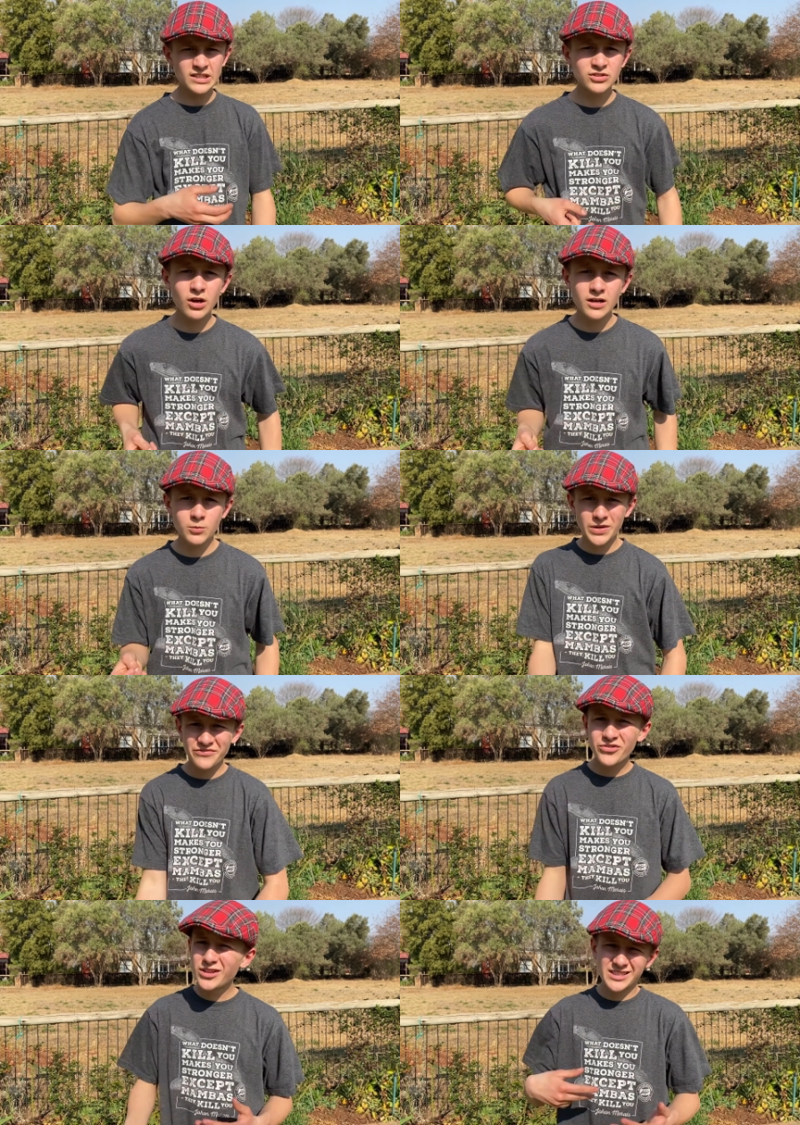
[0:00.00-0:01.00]
start it when
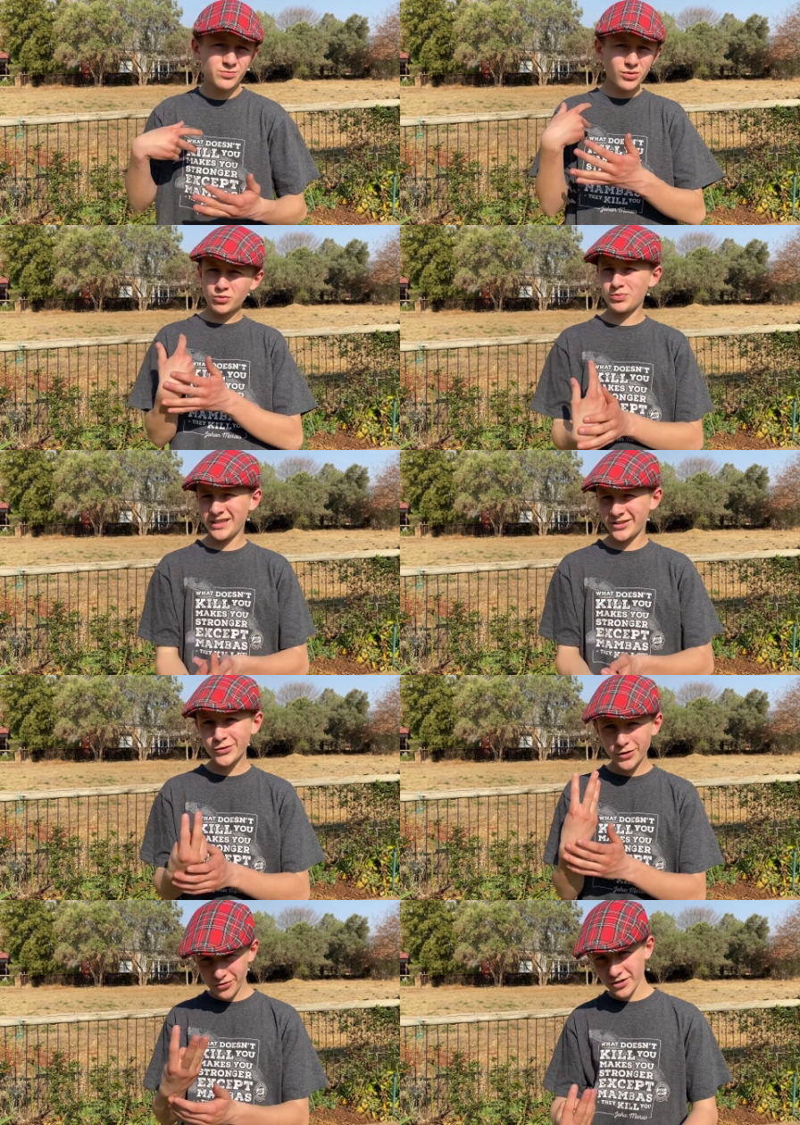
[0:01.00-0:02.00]
full, is probably 2
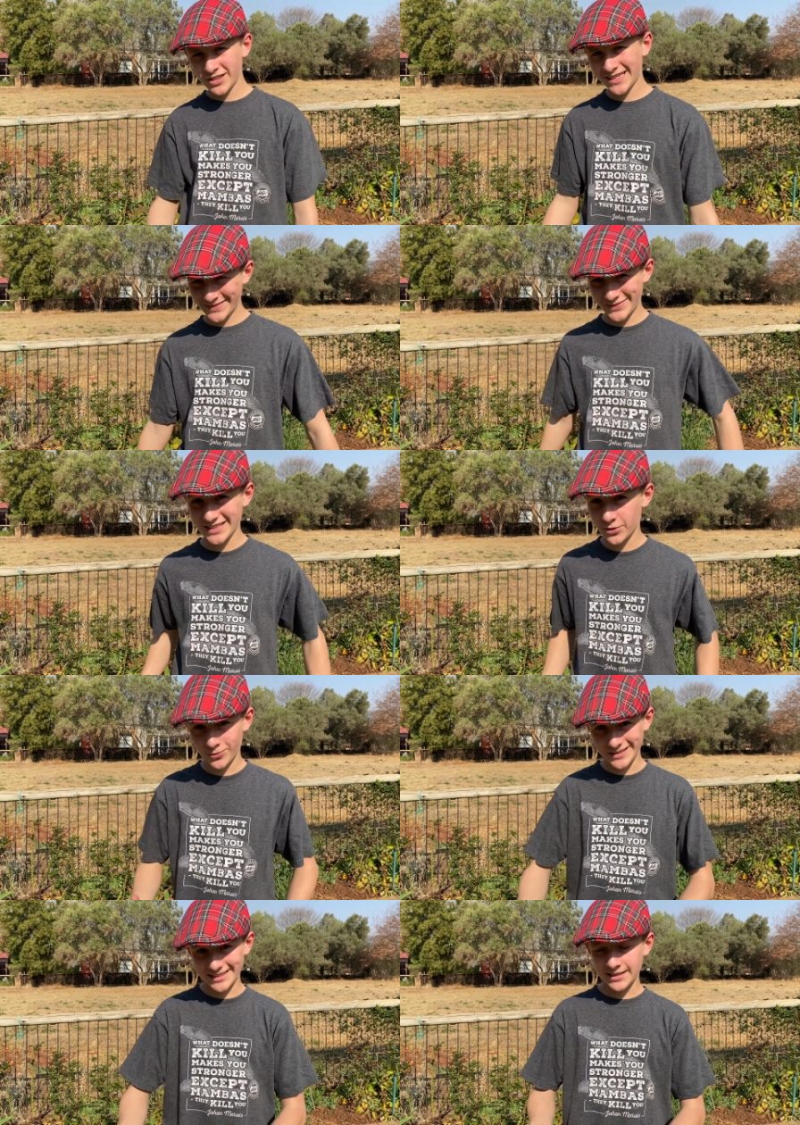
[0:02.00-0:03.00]
or 3 times a
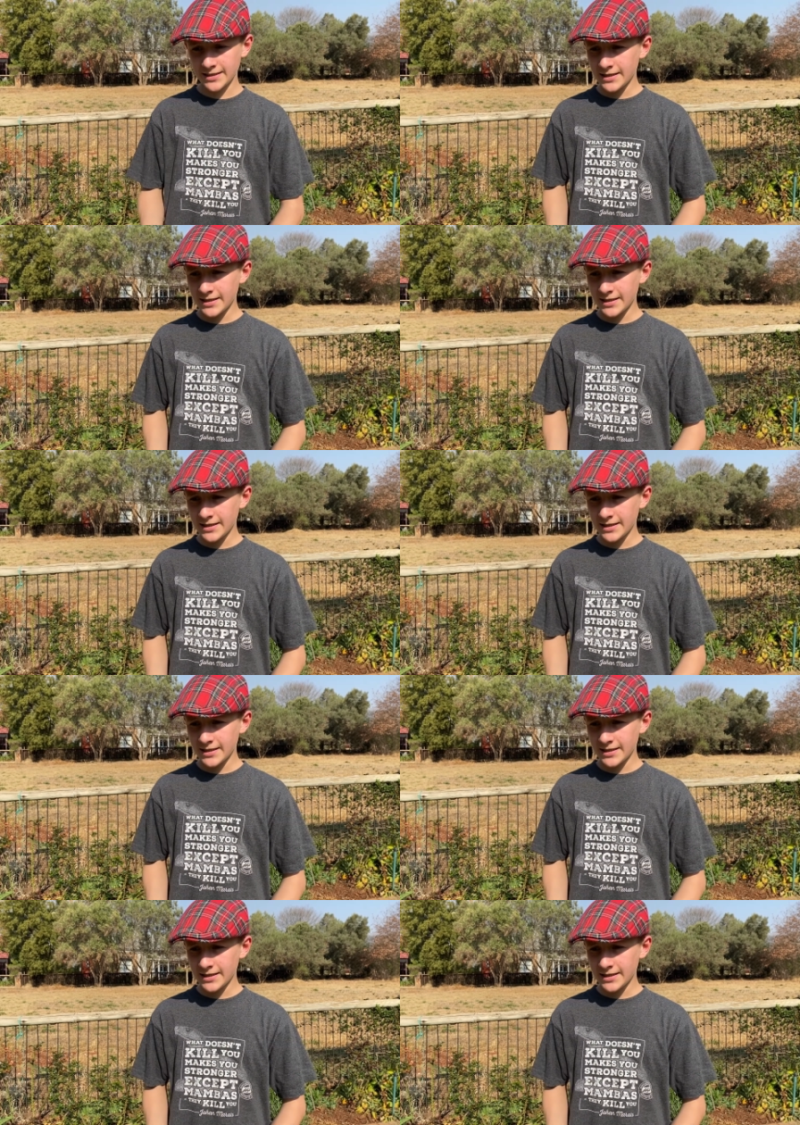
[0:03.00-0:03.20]
week.